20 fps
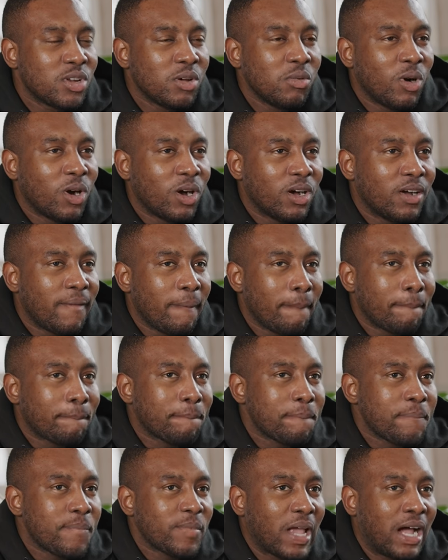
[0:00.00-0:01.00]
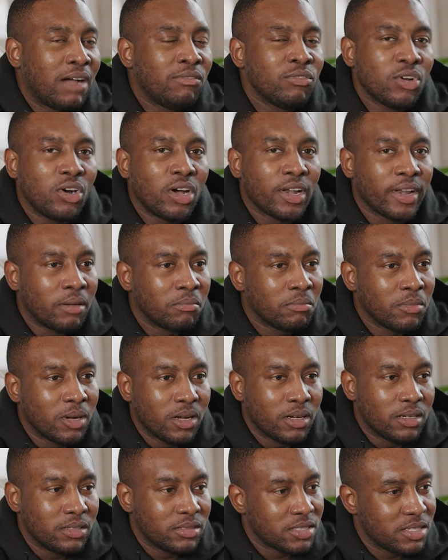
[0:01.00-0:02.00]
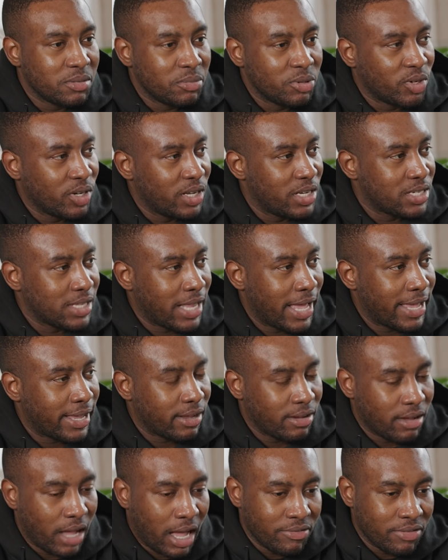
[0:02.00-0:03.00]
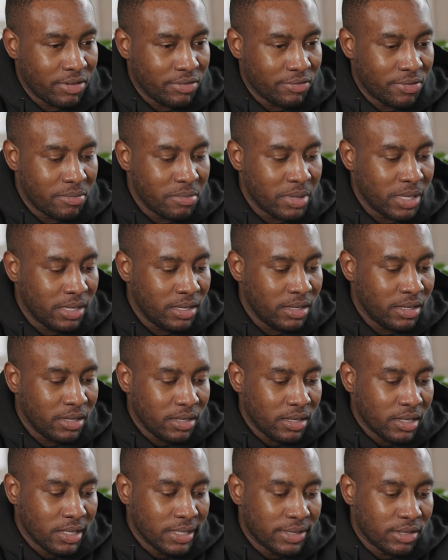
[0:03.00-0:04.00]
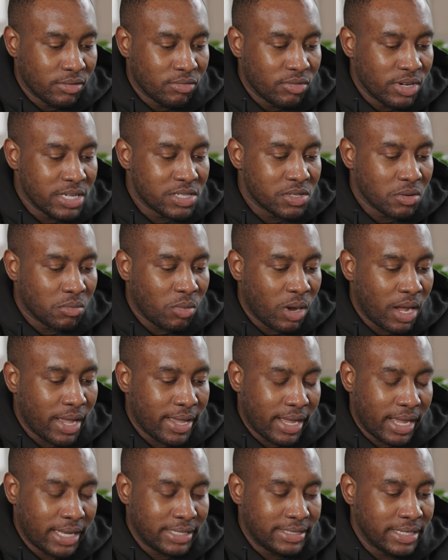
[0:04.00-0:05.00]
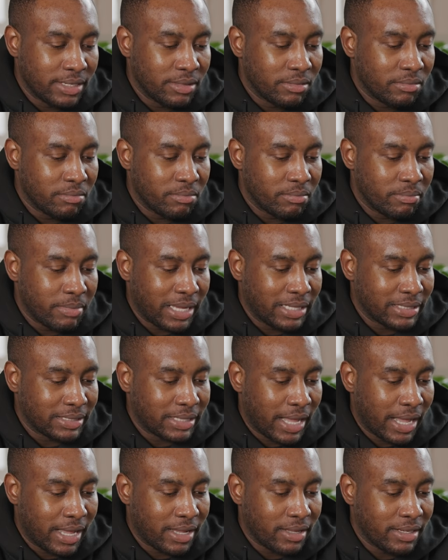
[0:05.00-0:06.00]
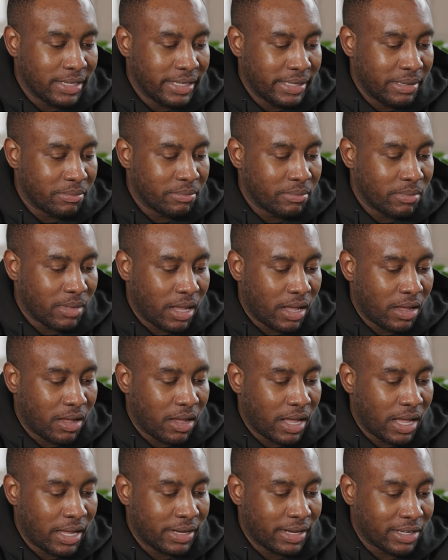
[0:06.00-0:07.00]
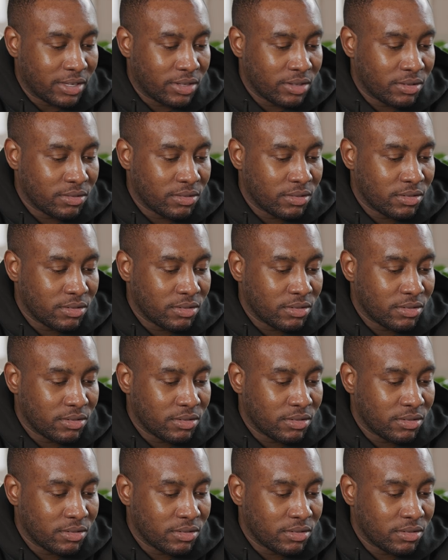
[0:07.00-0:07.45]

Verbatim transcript: just, you know what? I haven't got a number, to be honest. Like, I think for me, the reason why I didn't make that leap, and I